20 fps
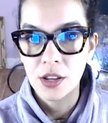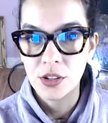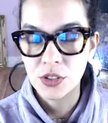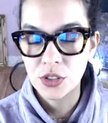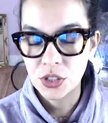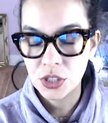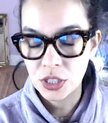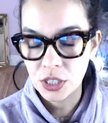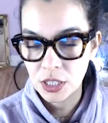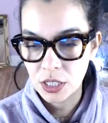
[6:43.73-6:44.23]

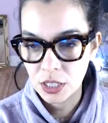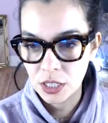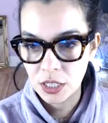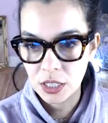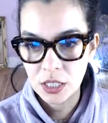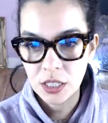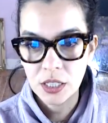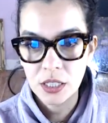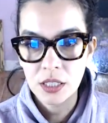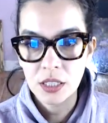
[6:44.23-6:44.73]

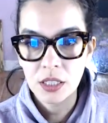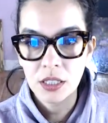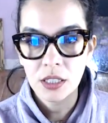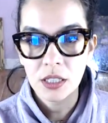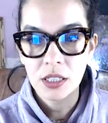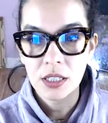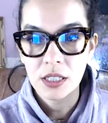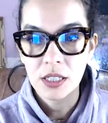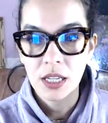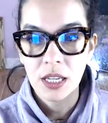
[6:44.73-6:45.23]
G,
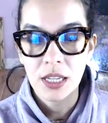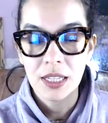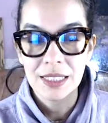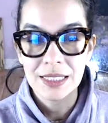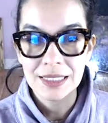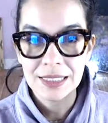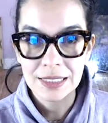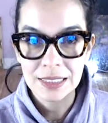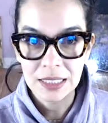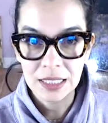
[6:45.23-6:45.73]

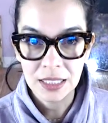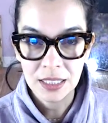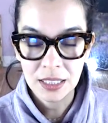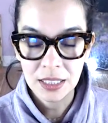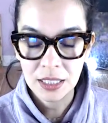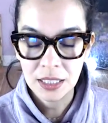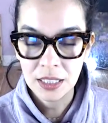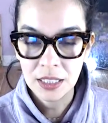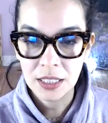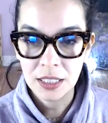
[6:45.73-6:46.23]

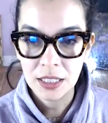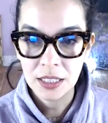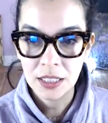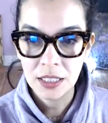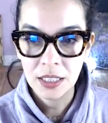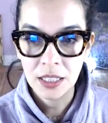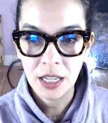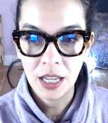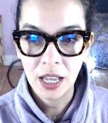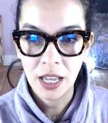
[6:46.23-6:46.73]

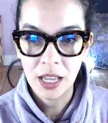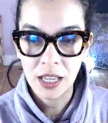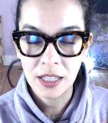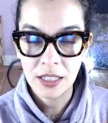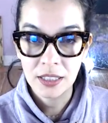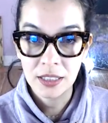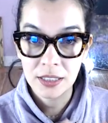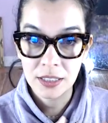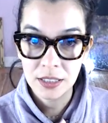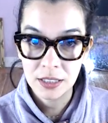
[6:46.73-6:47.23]
C
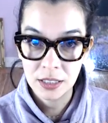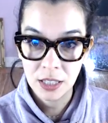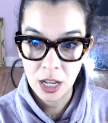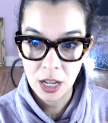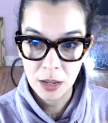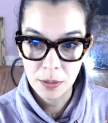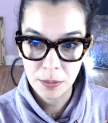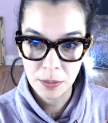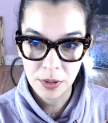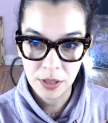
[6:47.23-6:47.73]
and
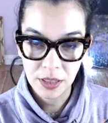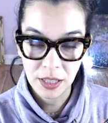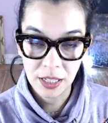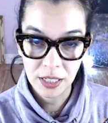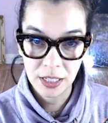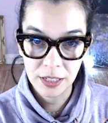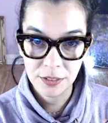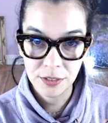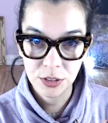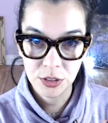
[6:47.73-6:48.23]
stop. That
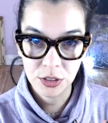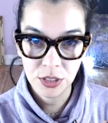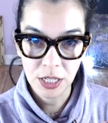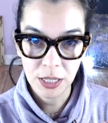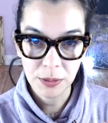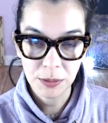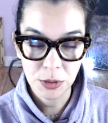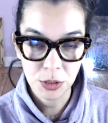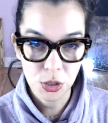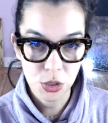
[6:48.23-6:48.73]
gives you
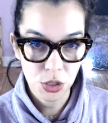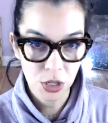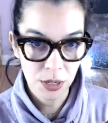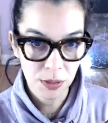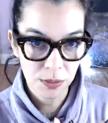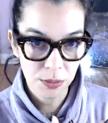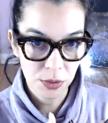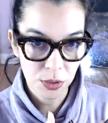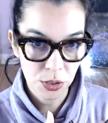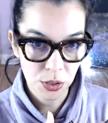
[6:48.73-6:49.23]
time to
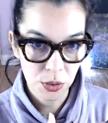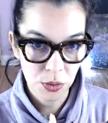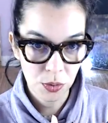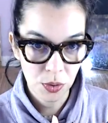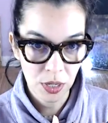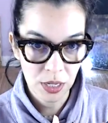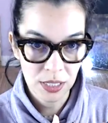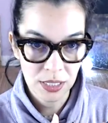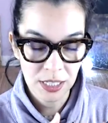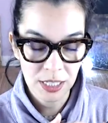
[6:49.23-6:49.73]
jump to
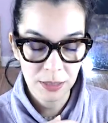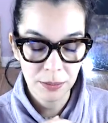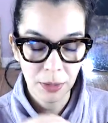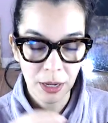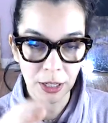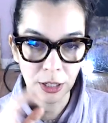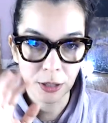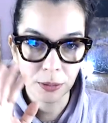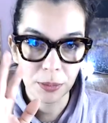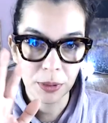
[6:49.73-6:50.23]
a D
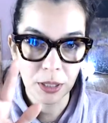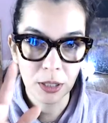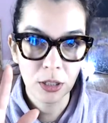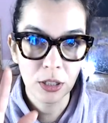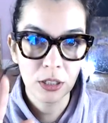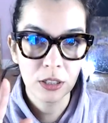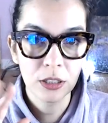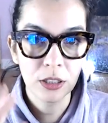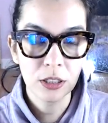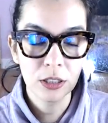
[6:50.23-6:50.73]
minor. But
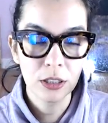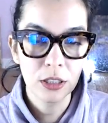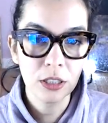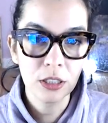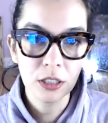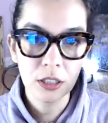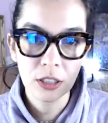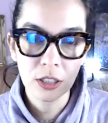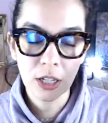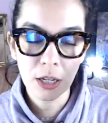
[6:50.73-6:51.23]
look, look,
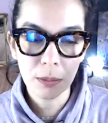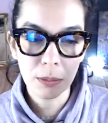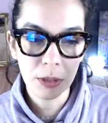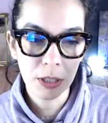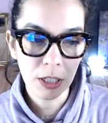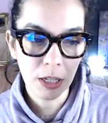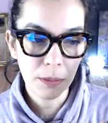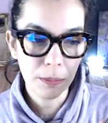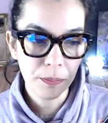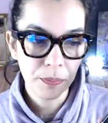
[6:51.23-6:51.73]
look, look up,
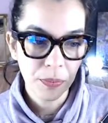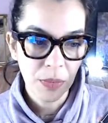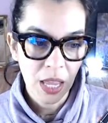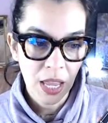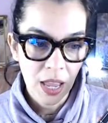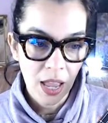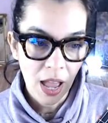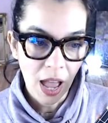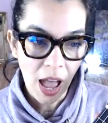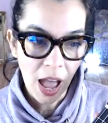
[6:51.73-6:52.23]
look up.
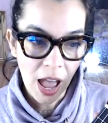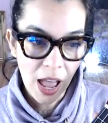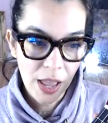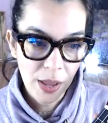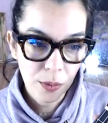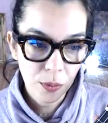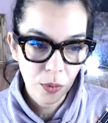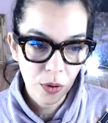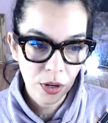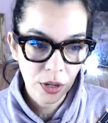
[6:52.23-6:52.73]

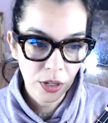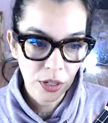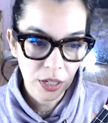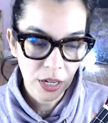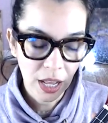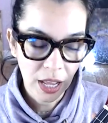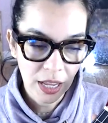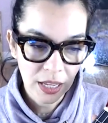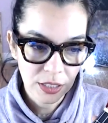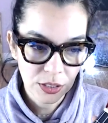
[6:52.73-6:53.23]
I want,
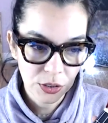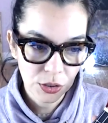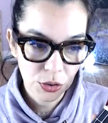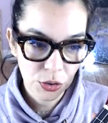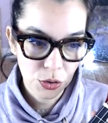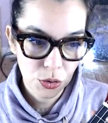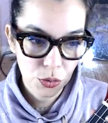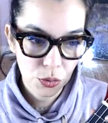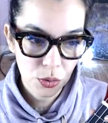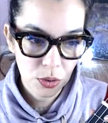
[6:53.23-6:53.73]
as
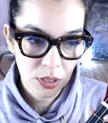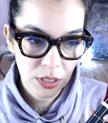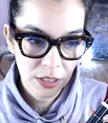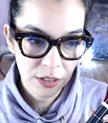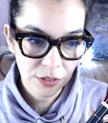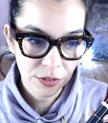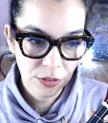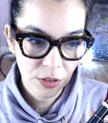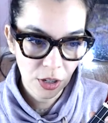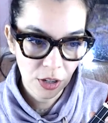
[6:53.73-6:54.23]
you
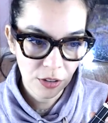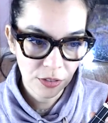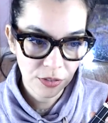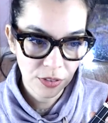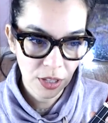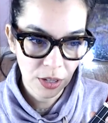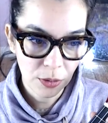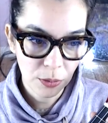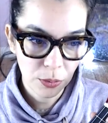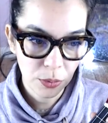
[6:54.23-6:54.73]
lift off
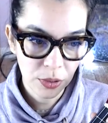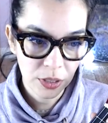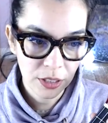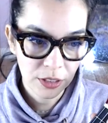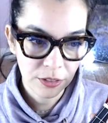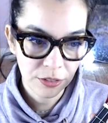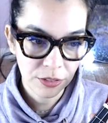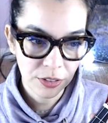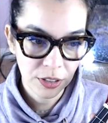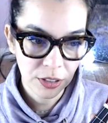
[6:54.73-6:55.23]
that ring
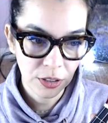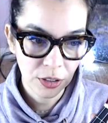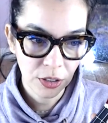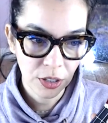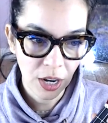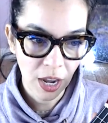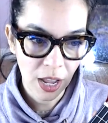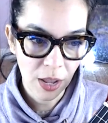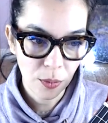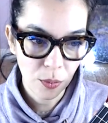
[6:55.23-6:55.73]

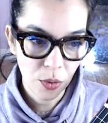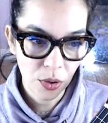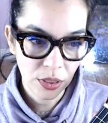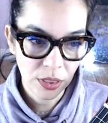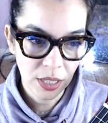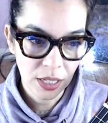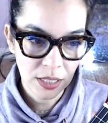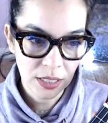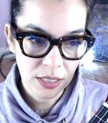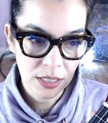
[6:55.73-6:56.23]
finger, I want
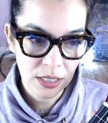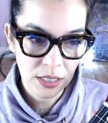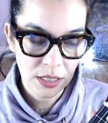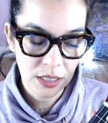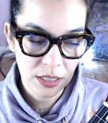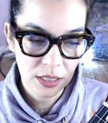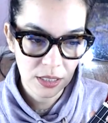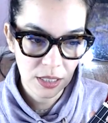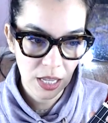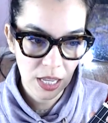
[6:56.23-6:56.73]
that
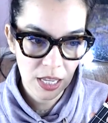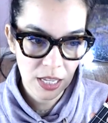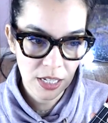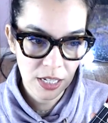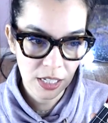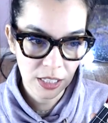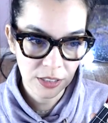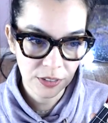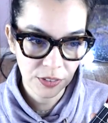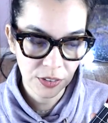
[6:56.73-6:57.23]

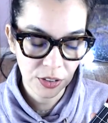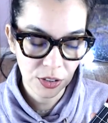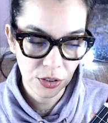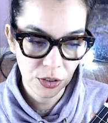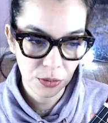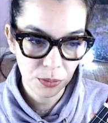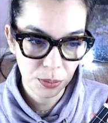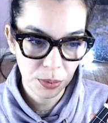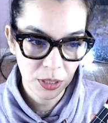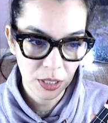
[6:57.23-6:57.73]
index finger
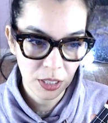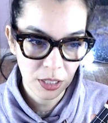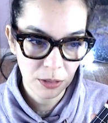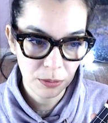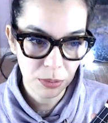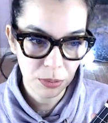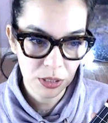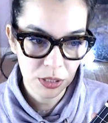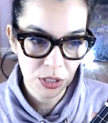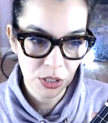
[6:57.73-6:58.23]
to be
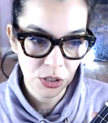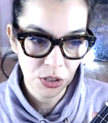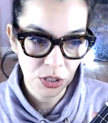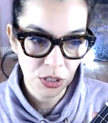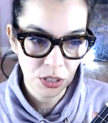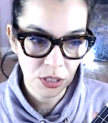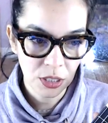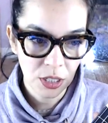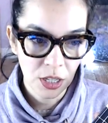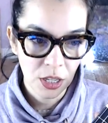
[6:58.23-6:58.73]
in
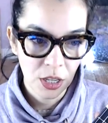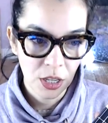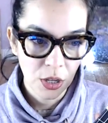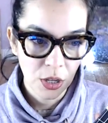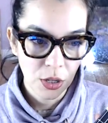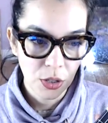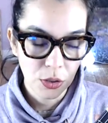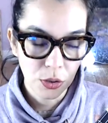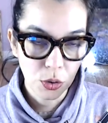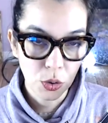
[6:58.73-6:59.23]
position.
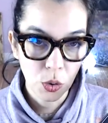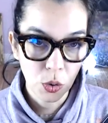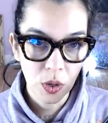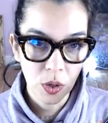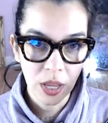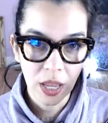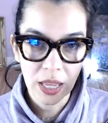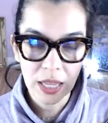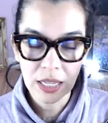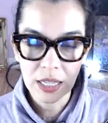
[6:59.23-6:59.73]
So
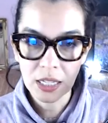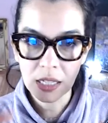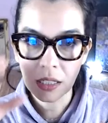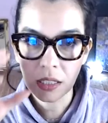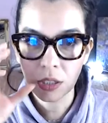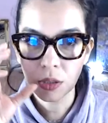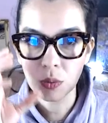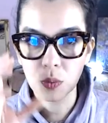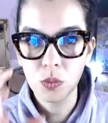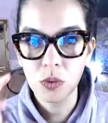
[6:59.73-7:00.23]

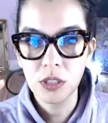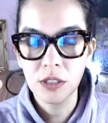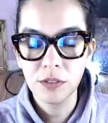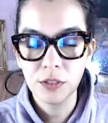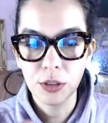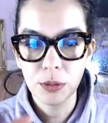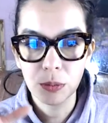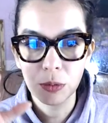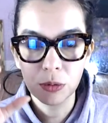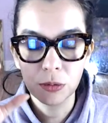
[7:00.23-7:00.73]
each one of
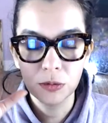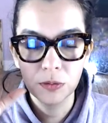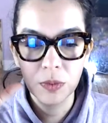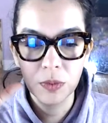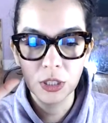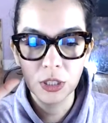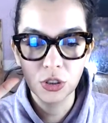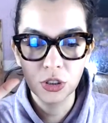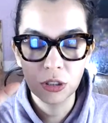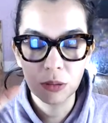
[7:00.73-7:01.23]
your
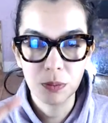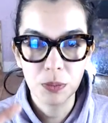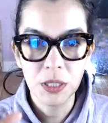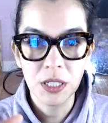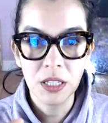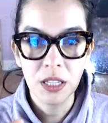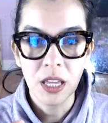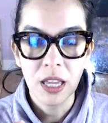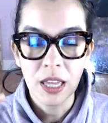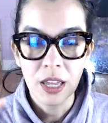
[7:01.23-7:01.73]
movements should
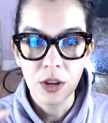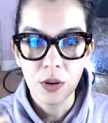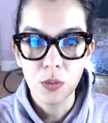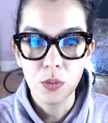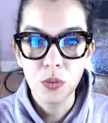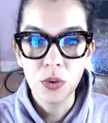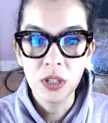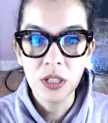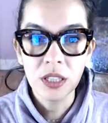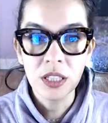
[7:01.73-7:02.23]
be
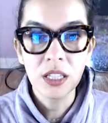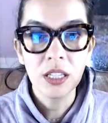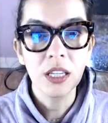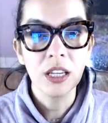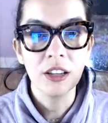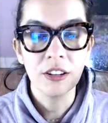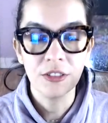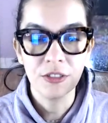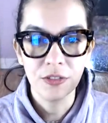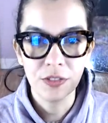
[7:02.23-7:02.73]
really
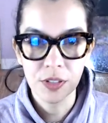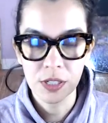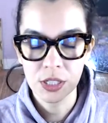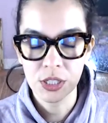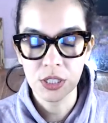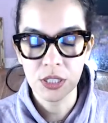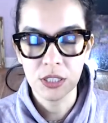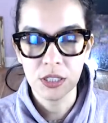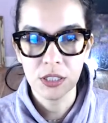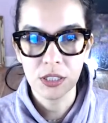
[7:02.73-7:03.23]

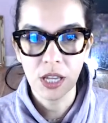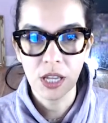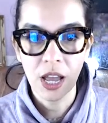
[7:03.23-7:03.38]
efficient.